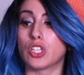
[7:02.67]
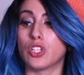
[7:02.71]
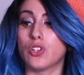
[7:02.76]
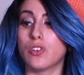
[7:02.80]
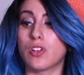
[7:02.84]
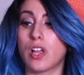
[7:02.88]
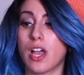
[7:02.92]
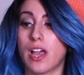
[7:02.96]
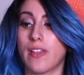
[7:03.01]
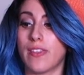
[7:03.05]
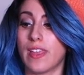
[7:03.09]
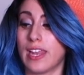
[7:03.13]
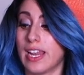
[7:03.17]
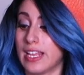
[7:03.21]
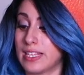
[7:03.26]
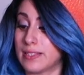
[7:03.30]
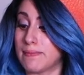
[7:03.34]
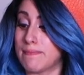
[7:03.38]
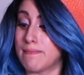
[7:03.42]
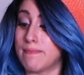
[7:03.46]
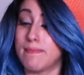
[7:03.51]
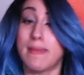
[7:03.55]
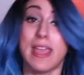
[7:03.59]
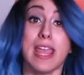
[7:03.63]
glue gun that
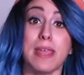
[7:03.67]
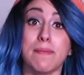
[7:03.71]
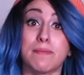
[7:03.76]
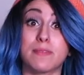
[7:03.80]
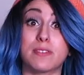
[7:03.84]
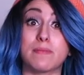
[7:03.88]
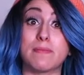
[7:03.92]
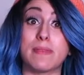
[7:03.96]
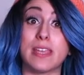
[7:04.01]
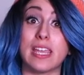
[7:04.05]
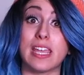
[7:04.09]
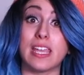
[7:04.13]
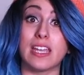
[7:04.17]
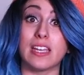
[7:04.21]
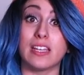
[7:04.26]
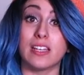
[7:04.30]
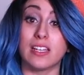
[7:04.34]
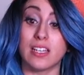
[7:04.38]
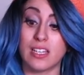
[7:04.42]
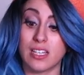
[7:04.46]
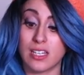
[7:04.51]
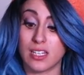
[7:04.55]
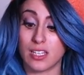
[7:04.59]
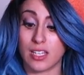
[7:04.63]
has named me
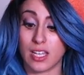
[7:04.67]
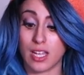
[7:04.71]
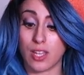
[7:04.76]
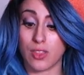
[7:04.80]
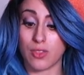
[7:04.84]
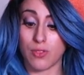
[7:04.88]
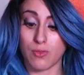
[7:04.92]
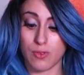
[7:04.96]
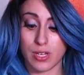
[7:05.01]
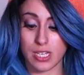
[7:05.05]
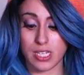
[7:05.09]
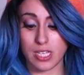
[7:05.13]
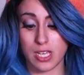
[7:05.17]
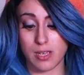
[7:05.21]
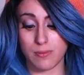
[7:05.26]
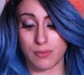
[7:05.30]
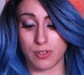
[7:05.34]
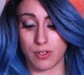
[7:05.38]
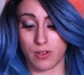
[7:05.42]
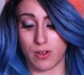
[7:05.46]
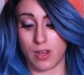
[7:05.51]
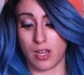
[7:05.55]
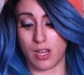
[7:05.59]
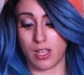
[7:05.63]
like three
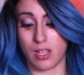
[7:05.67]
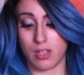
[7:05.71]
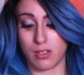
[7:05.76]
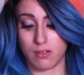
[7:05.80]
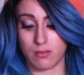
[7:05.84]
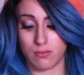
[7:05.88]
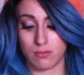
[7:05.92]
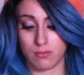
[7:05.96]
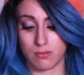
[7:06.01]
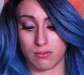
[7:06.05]
times already.